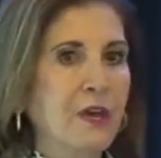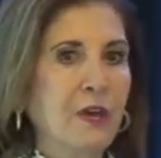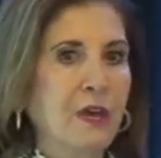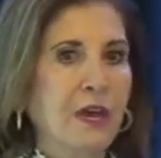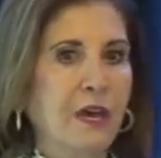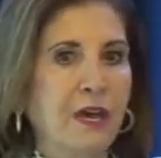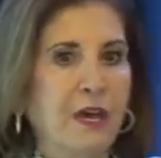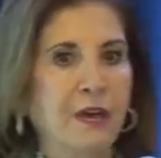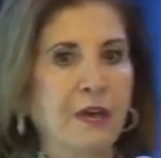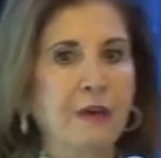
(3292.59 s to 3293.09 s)

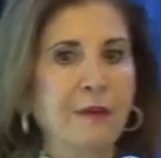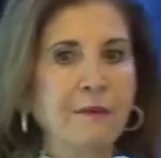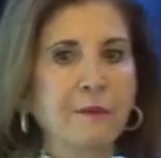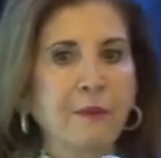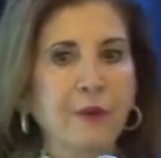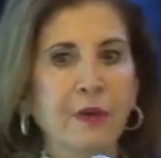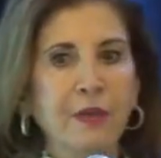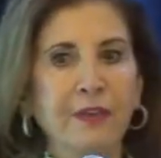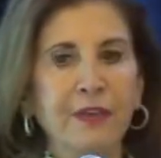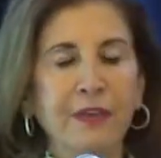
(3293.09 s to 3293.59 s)

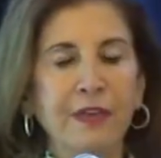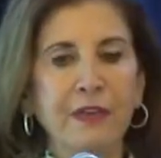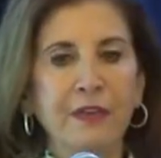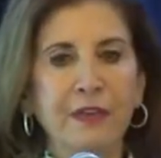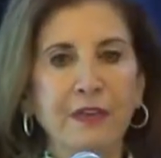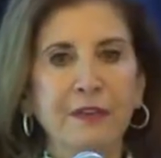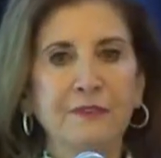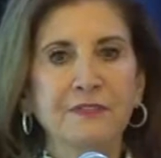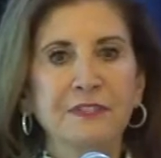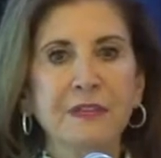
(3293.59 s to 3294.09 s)

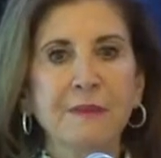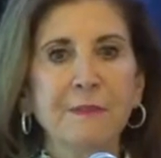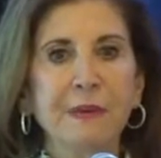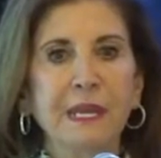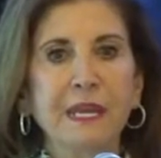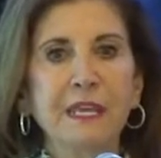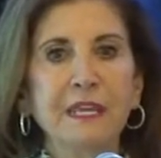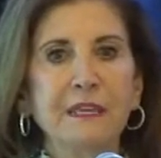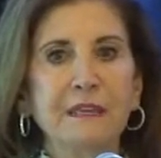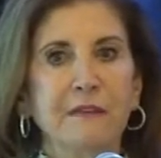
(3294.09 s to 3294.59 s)
If
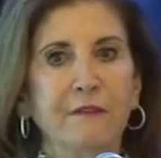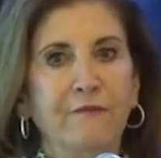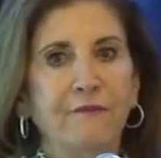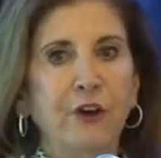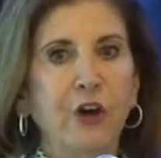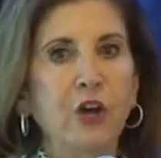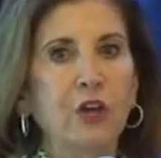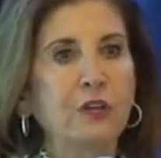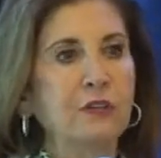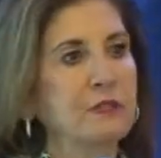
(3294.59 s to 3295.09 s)
somebody
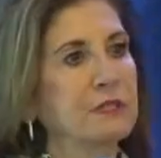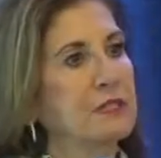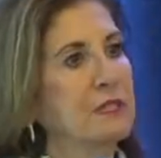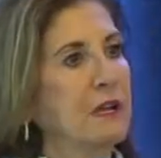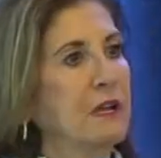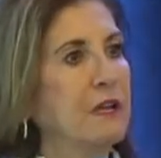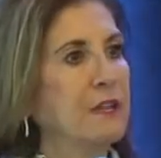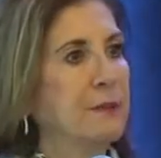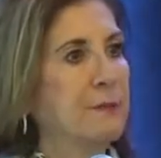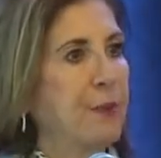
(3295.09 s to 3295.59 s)
falls
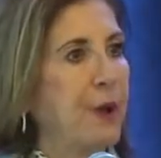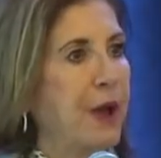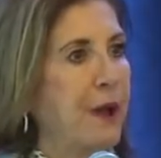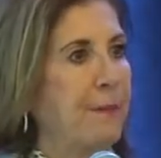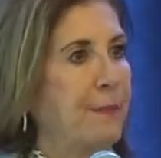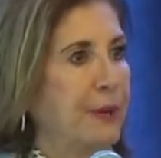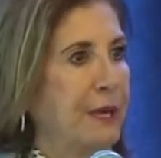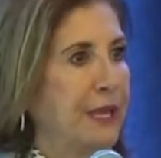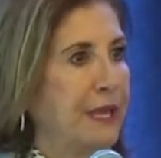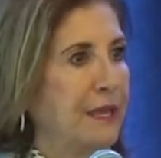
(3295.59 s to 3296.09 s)
on the
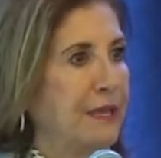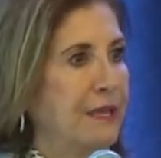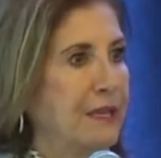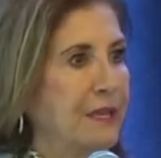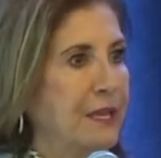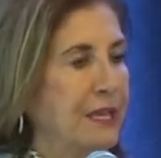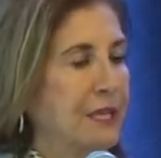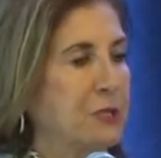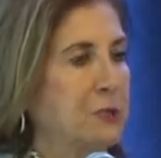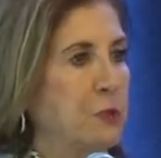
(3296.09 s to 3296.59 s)
property,
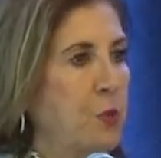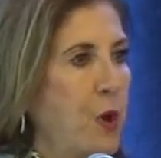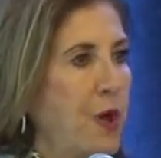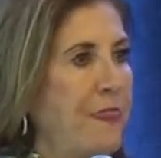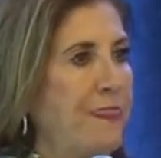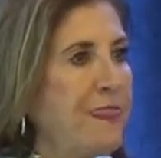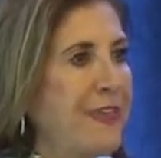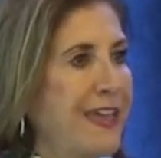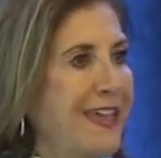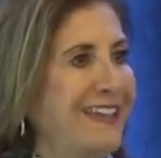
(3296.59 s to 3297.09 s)
it's
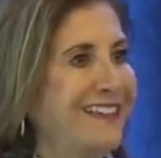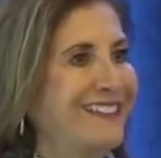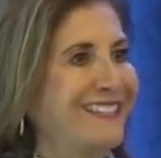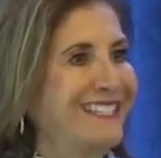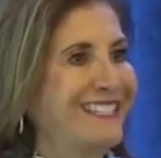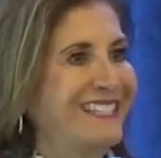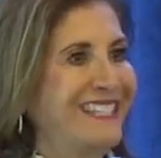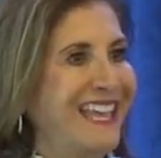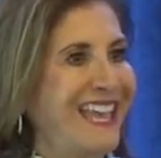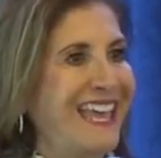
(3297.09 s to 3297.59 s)
one thing
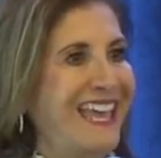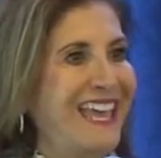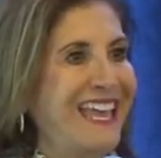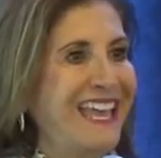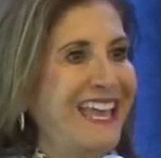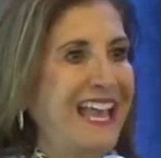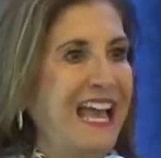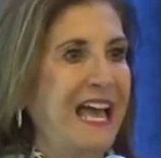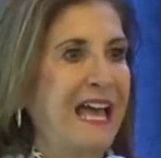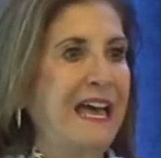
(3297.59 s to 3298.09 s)
to
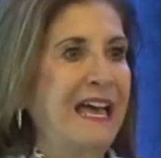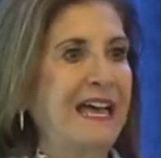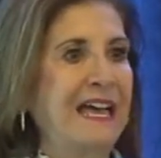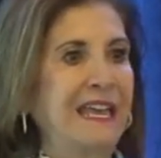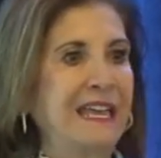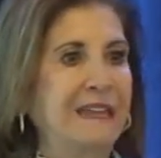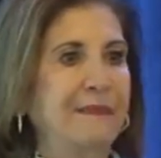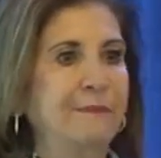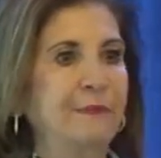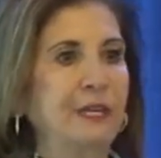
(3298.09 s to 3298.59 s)
say,
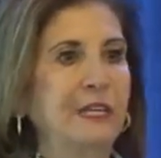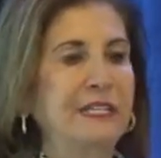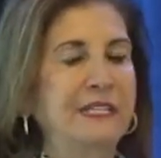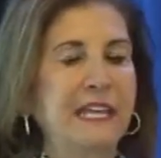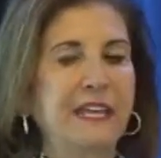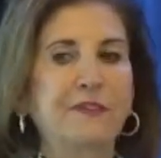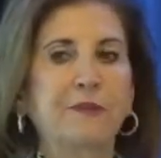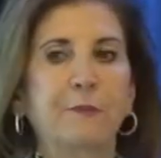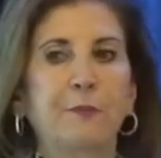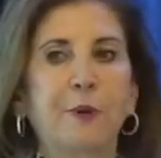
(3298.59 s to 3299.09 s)
I'm going to
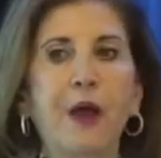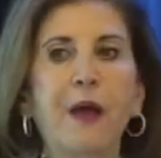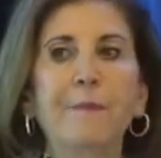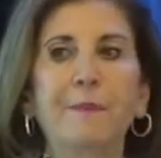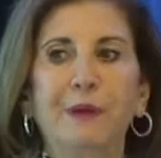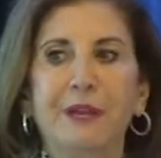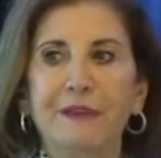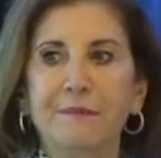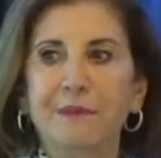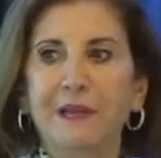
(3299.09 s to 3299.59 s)
take the
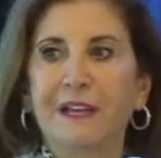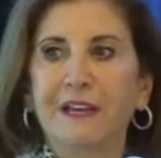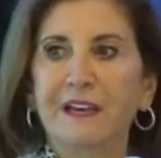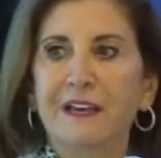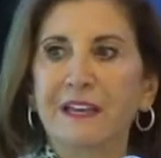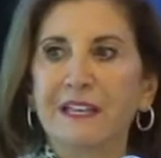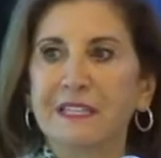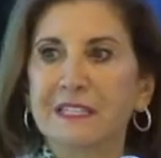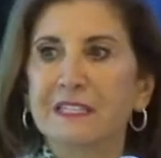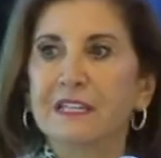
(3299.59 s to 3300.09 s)
property
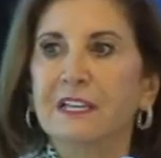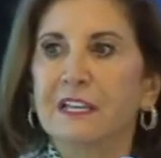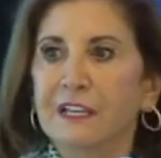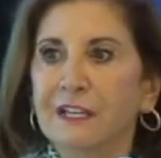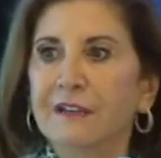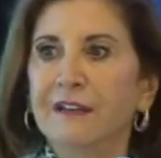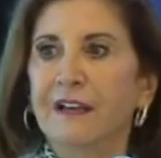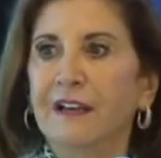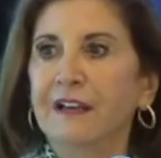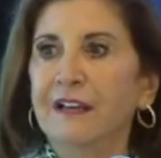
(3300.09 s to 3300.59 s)
because,
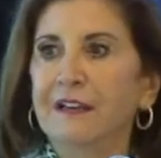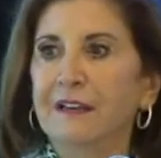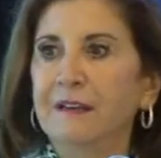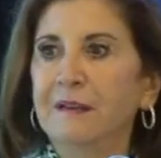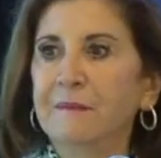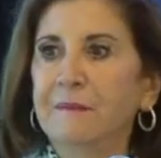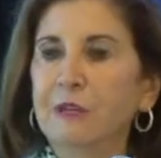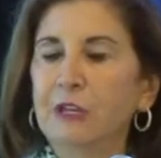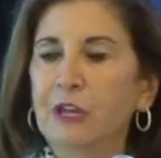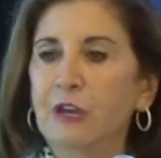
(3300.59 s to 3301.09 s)

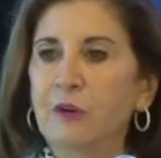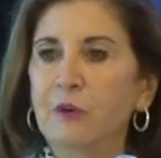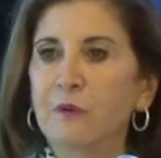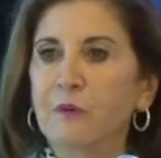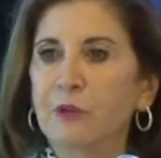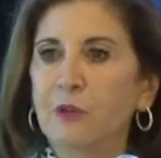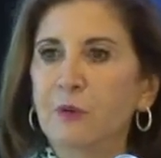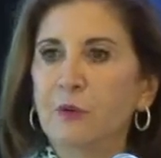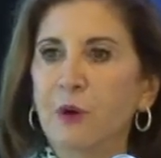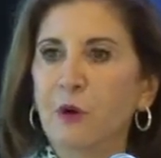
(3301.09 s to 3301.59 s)

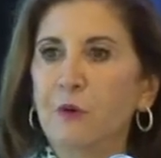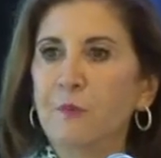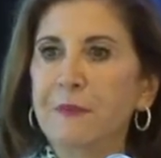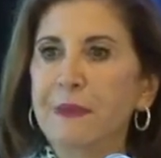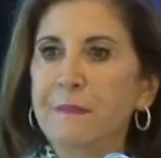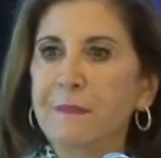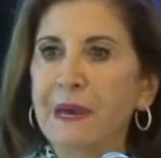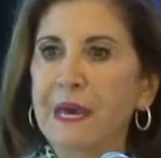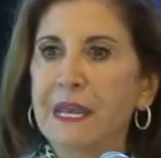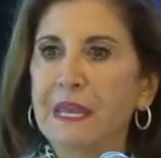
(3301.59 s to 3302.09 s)
you owe
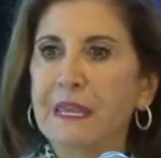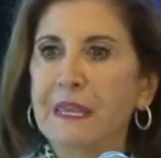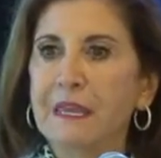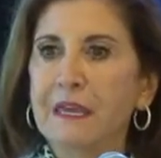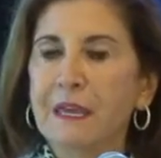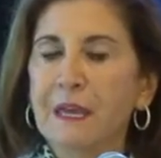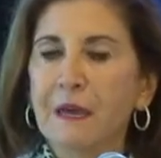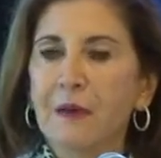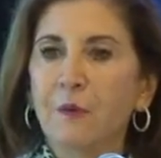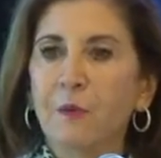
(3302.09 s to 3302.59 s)
me money.
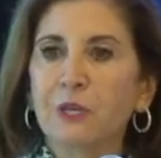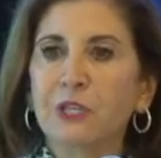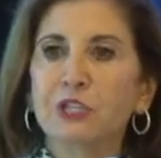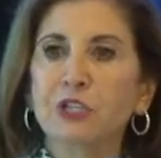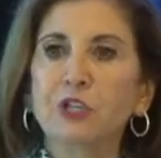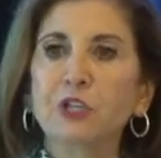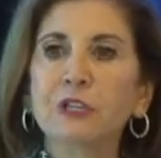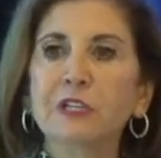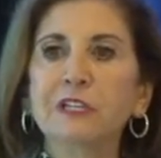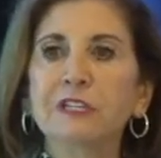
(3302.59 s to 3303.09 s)
We
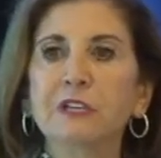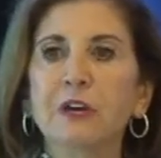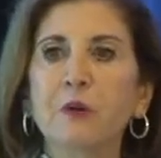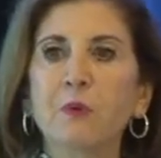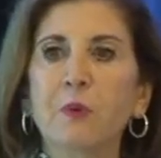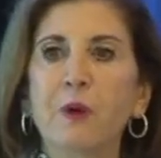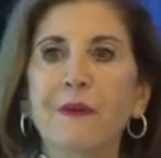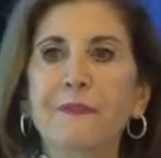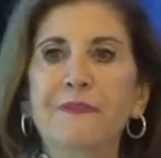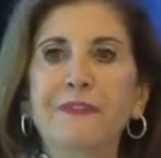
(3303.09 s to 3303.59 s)
certainly
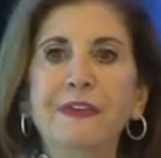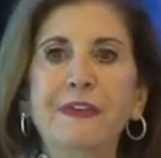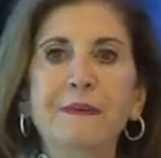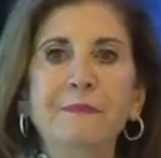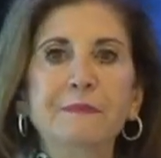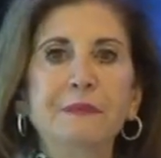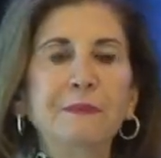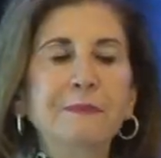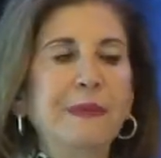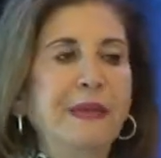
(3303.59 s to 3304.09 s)
don't want
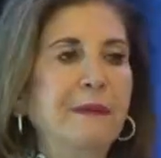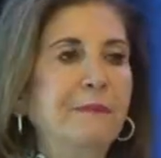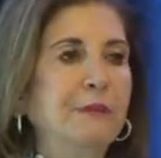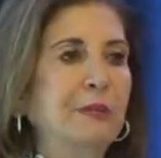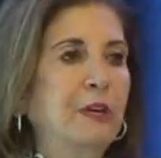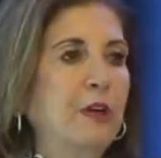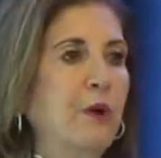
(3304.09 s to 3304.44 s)
them to be able to